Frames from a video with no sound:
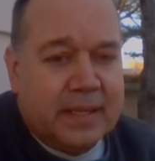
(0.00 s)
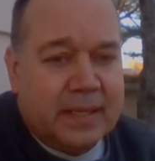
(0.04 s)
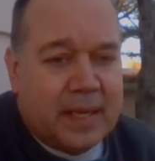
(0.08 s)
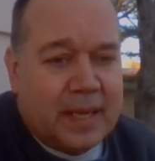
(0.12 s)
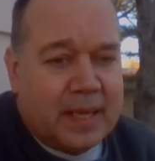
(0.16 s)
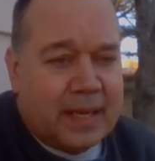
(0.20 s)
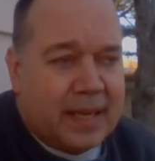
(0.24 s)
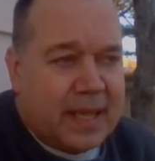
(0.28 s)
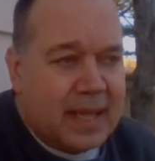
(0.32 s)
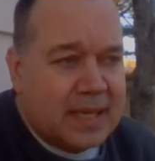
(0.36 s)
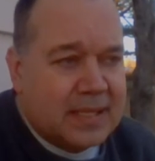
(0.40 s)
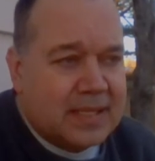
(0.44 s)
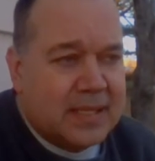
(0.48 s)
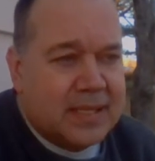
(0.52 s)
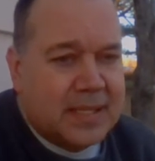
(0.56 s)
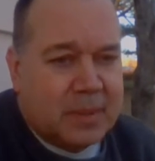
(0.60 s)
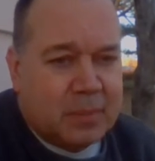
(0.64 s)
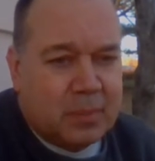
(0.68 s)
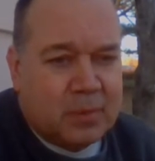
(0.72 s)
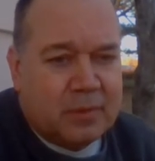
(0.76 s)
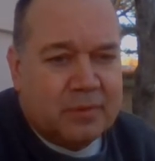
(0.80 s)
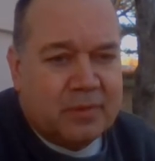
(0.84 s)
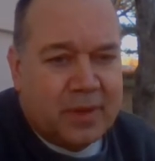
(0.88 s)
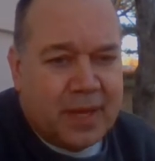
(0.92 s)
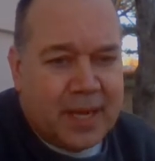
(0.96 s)
Kind of has a
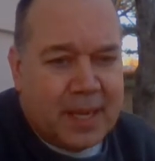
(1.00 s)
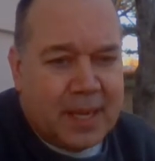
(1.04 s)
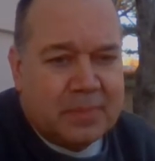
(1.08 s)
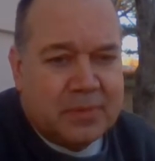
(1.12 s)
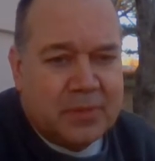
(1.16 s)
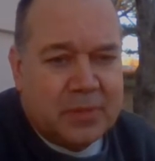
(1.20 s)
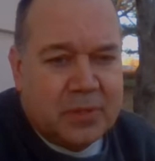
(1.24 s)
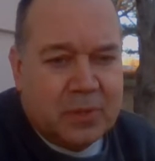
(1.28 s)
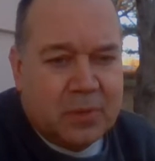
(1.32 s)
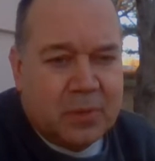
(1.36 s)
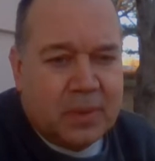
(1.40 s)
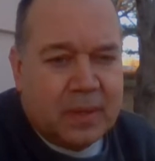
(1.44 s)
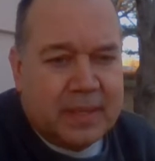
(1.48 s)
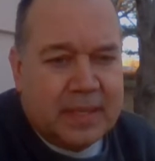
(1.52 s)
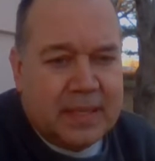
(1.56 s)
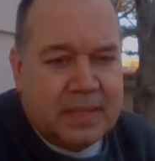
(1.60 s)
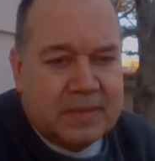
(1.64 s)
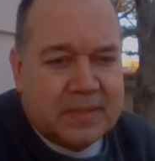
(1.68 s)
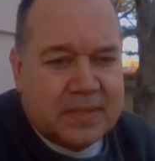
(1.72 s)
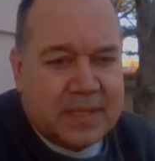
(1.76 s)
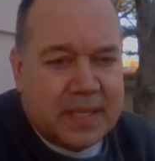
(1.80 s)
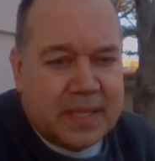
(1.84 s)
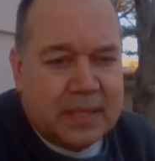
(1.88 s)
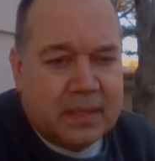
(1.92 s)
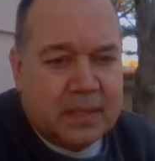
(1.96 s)
similar vibe to uh,
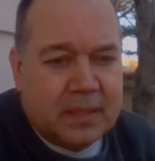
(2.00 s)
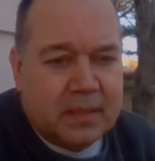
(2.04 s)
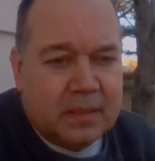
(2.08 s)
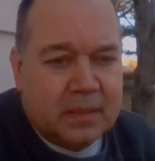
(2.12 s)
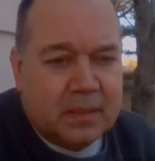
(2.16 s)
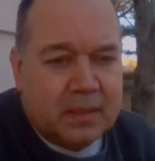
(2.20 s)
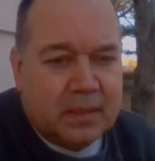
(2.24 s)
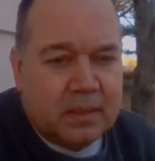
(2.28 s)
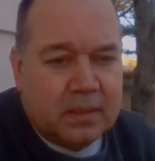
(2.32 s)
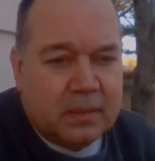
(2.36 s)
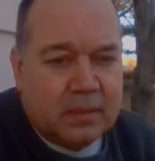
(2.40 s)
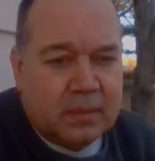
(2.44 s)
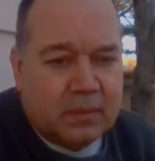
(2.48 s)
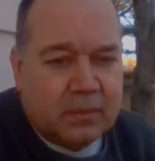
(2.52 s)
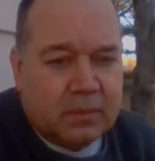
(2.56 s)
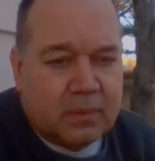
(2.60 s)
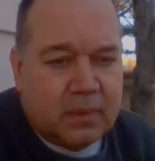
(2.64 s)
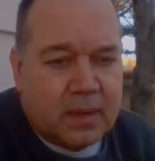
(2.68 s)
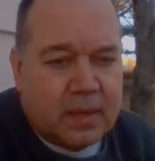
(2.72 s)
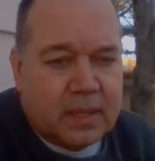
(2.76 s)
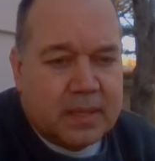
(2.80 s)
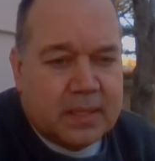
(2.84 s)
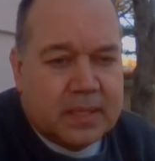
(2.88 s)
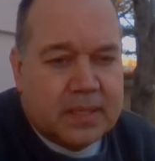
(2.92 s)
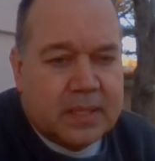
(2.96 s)
Yves Saint
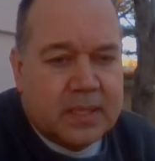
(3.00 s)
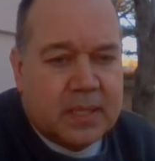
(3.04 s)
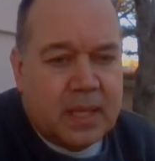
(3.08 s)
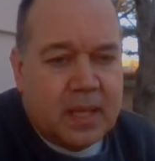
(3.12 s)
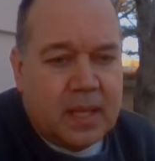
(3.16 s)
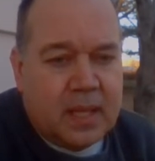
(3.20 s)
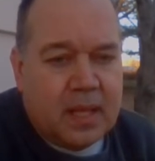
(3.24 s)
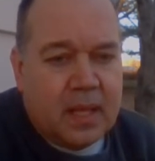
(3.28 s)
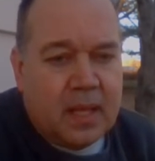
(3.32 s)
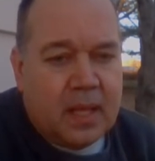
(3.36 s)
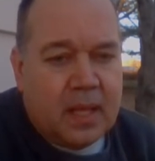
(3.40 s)
Laurent's